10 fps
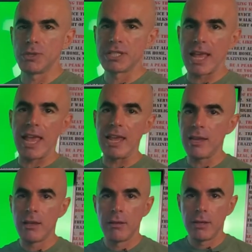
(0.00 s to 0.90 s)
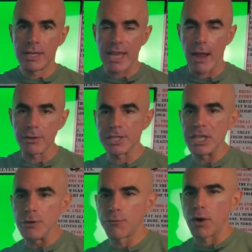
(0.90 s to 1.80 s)
was a
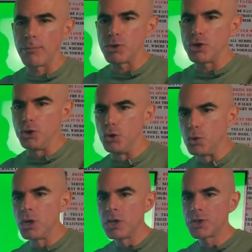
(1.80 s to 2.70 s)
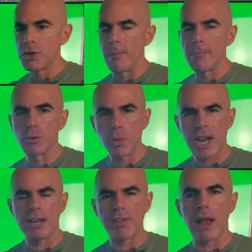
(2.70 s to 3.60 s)
guarantee from you to your members. What
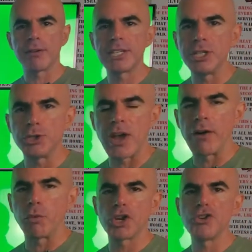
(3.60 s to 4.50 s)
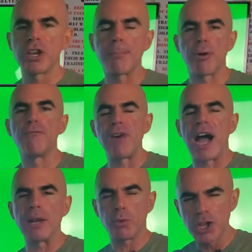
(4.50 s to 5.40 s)
kind of guarantees do you have? What are you going to
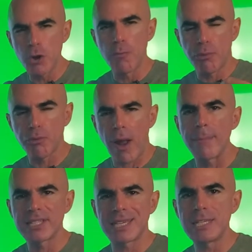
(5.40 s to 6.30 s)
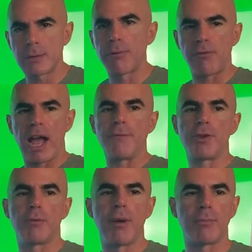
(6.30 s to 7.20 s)
provide? What are you promising to provide for
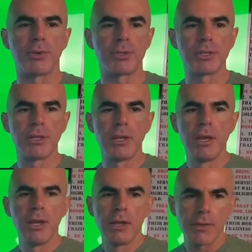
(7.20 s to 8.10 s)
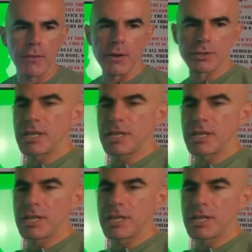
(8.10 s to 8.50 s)
your members? Then there's